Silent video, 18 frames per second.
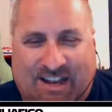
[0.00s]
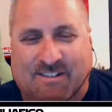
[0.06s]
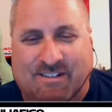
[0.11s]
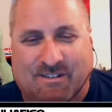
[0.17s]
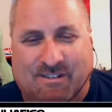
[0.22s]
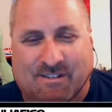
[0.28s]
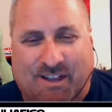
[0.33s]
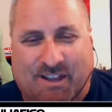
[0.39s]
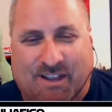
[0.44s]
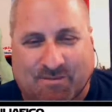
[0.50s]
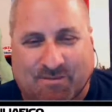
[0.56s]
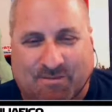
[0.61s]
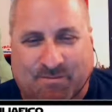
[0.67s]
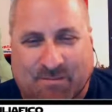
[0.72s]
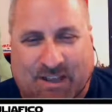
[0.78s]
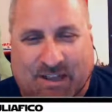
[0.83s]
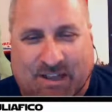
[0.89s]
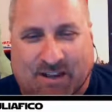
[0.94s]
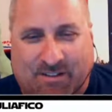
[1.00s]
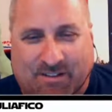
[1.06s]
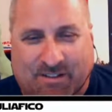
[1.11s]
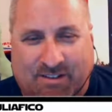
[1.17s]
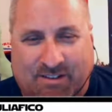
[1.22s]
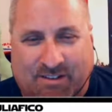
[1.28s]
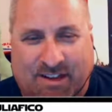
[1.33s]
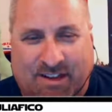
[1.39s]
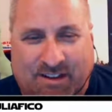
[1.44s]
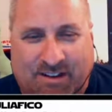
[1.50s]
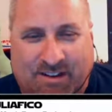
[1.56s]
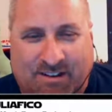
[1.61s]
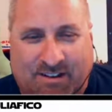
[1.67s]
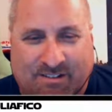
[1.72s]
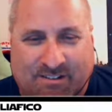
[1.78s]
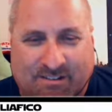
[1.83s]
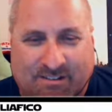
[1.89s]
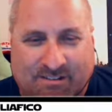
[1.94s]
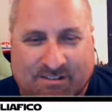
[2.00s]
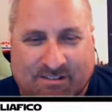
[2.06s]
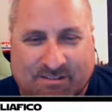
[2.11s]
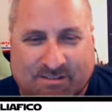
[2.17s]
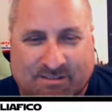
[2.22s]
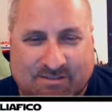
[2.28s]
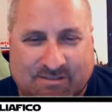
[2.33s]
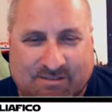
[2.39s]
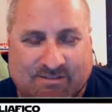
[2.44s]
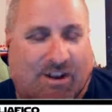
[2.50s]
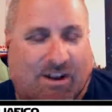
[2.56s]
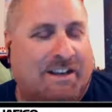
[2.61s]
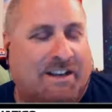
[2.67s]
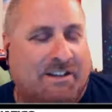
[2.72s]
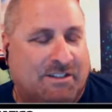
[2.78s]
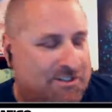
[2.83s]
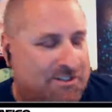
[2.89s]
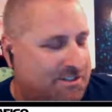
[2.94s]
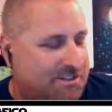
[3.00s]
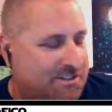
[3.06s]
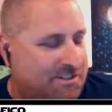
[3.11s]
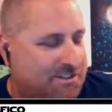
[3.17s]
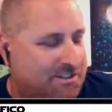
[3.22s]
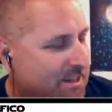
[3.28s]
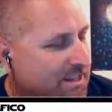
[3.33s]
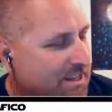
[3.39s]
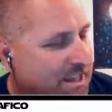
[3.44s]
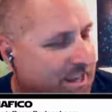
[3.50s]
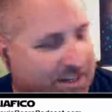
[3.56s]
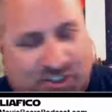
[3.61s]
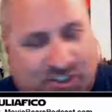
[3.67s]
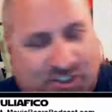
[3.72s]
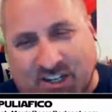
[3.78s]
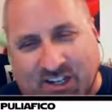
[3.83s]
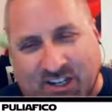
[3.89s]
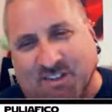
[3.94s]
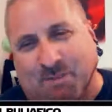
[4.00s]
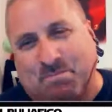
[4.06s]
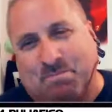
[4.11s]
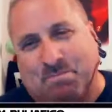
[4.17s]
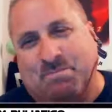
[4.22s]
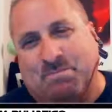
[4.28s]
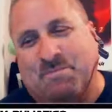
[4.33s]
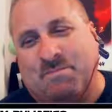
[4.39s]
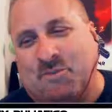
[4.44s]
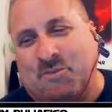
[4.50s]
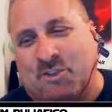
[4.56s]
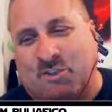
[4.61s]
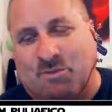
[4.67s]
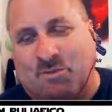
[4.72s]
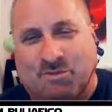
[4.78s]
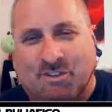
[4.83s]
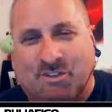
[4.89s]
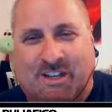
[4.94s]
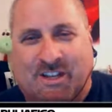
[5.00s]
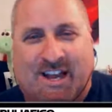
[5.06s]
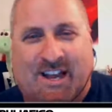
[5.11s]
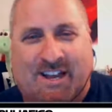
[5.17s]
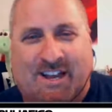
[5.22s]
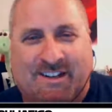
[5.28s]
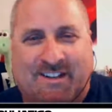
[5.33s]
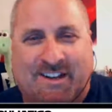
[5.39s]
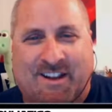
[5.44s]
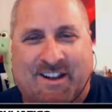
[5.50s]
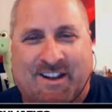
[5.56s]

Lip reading: okay. Yeah. And right, she's Emma. And she ends up shooting the guy